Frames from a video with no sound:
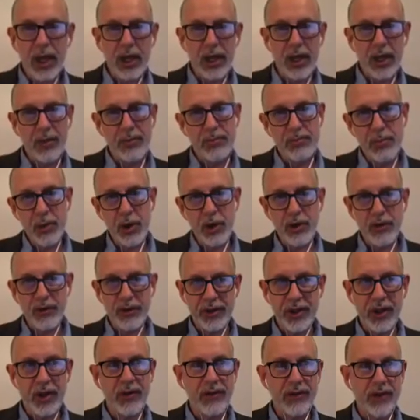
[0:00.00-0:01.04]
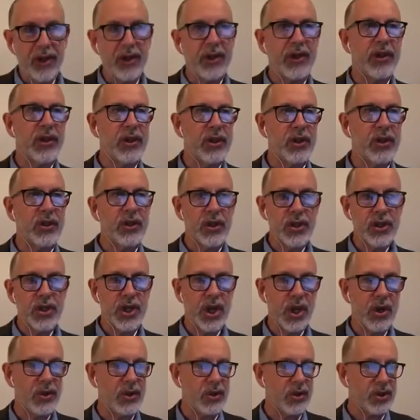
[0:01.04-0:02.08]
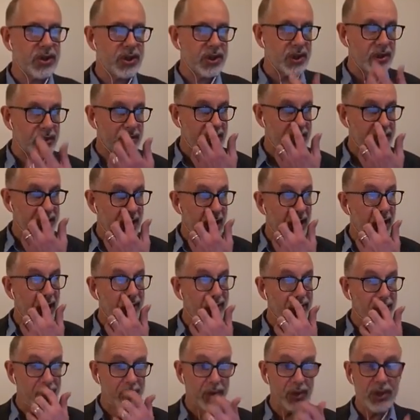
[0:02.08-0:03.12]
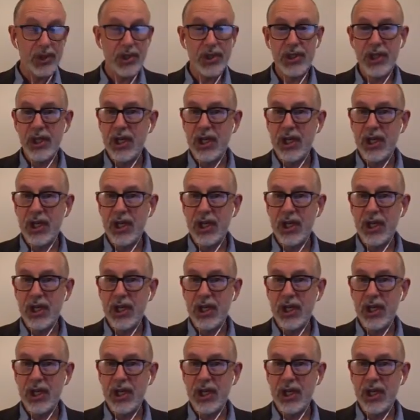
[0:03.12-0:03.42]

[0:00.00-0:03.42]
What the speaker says: movie of it that you can show your students afterwards,